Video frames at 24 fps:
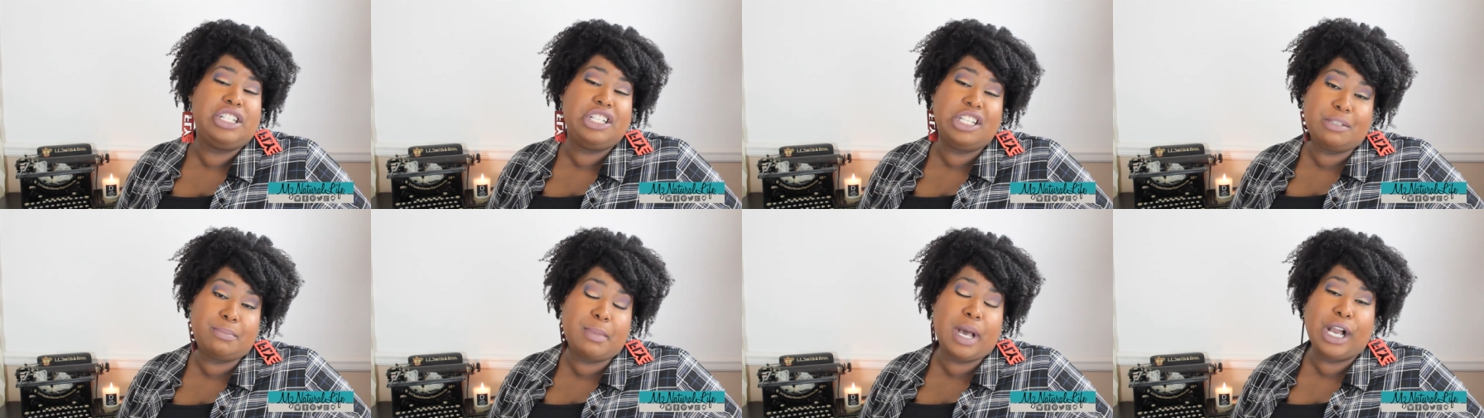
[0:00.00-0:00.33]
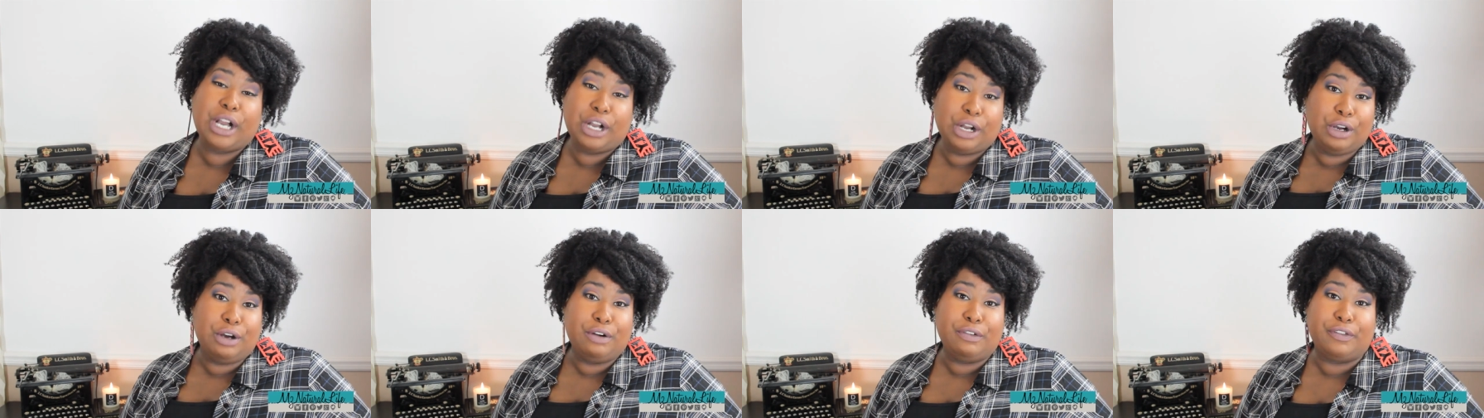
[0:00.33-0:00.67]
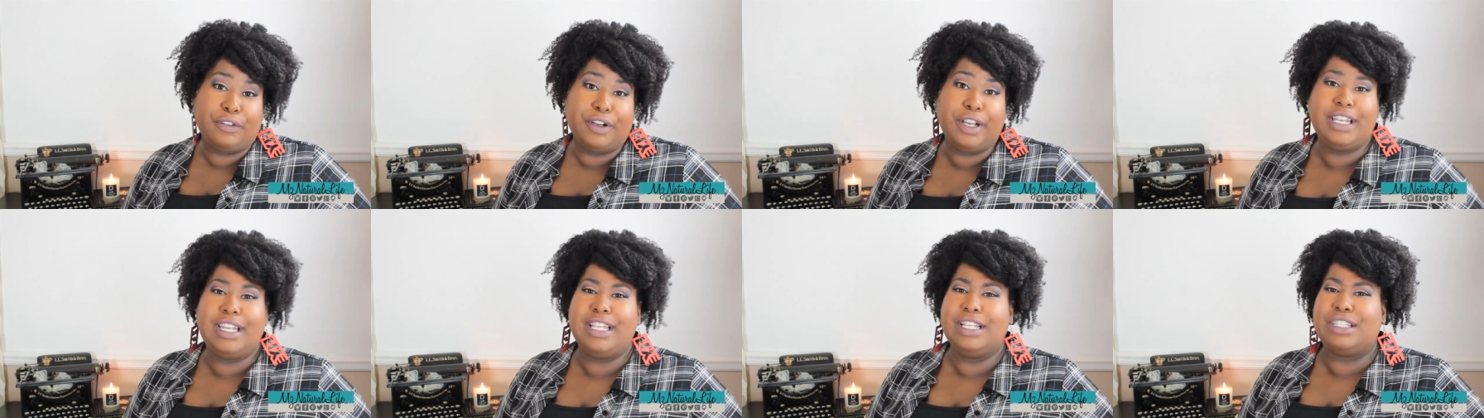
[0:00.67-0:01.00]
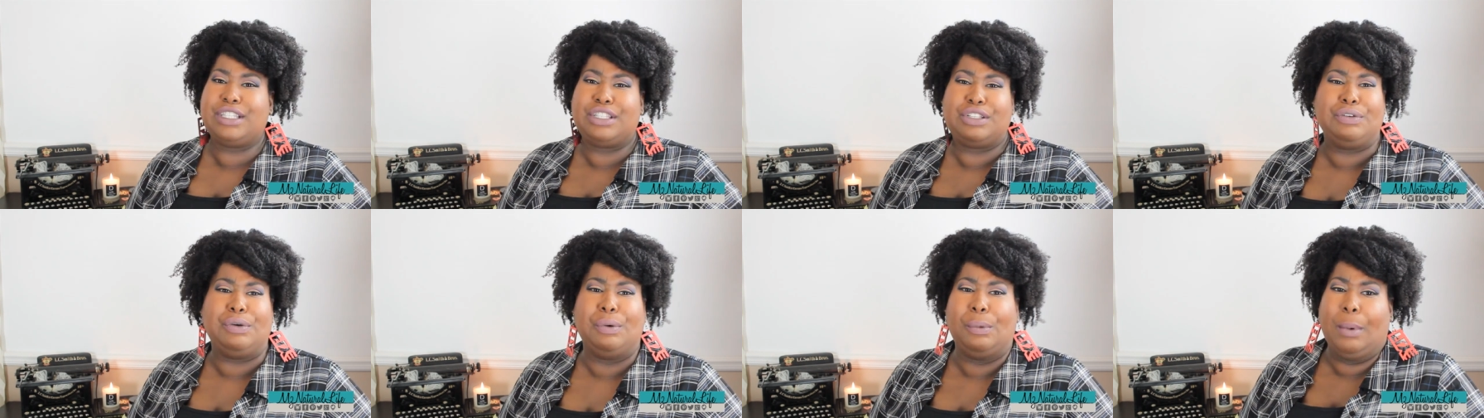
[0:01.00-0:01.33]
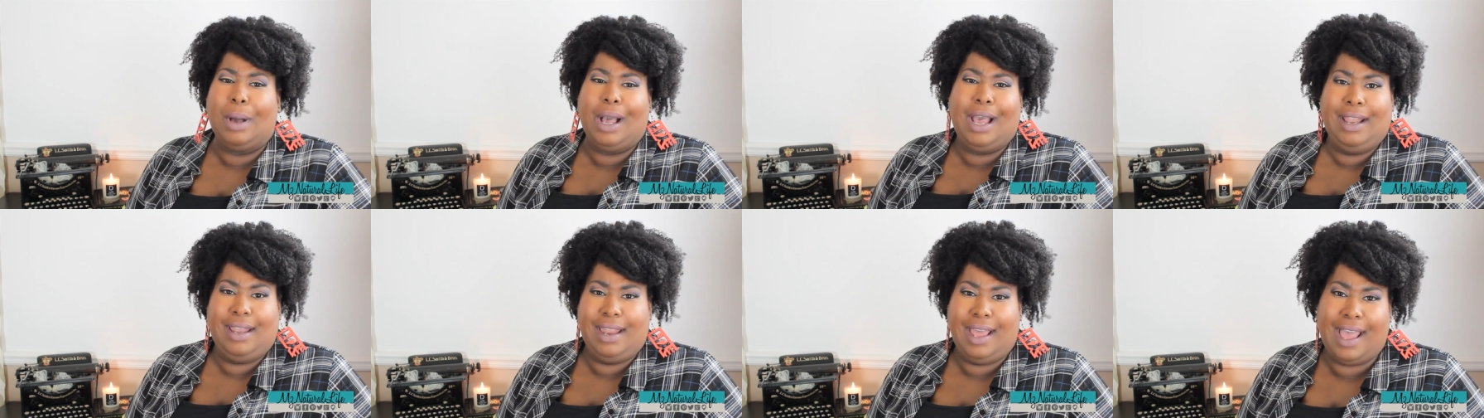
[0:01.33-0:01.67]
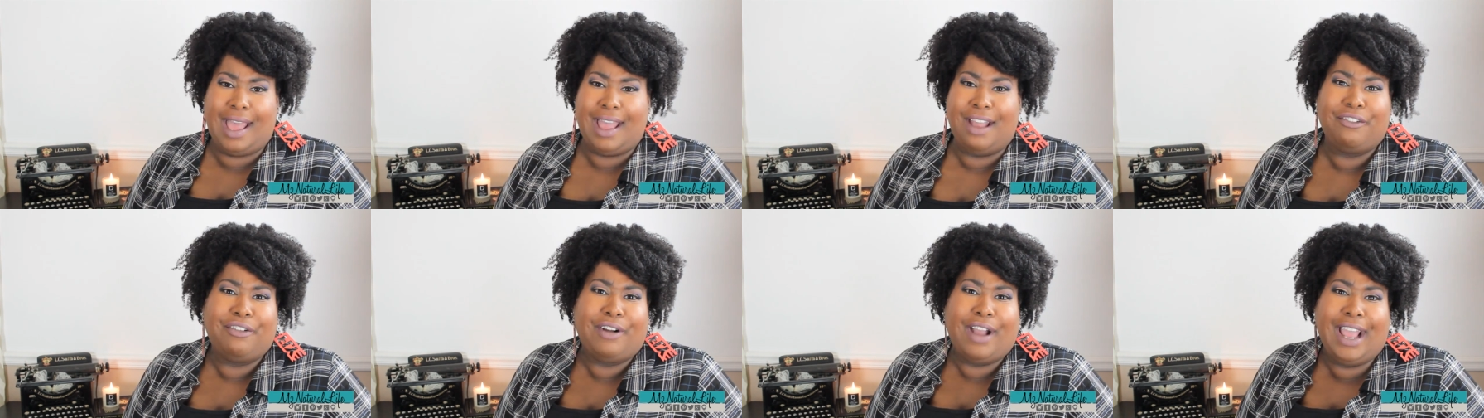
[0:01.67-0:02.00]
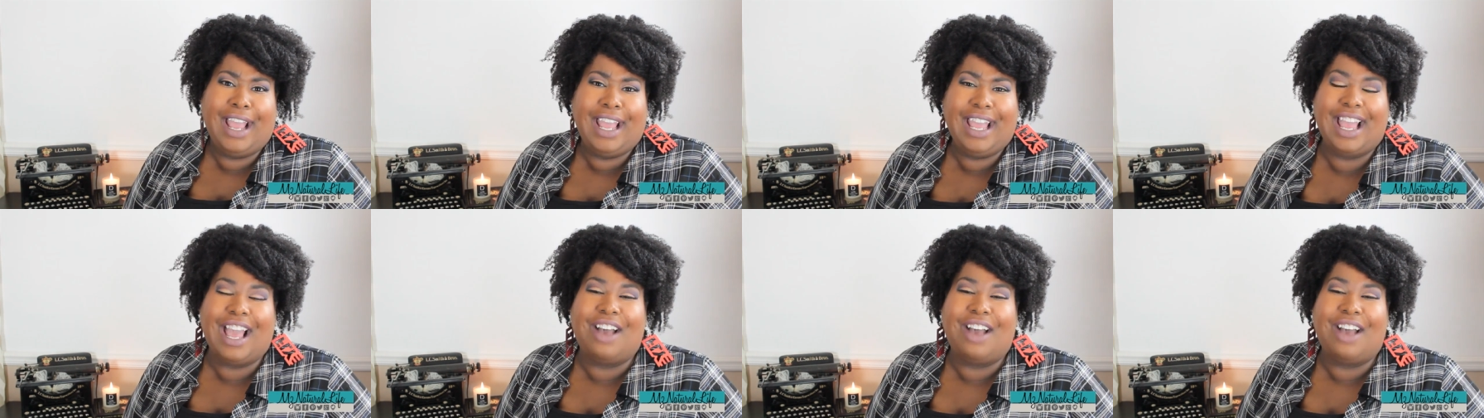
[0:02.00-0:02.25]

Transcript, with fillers: she's my girlfriend and two, why not, right?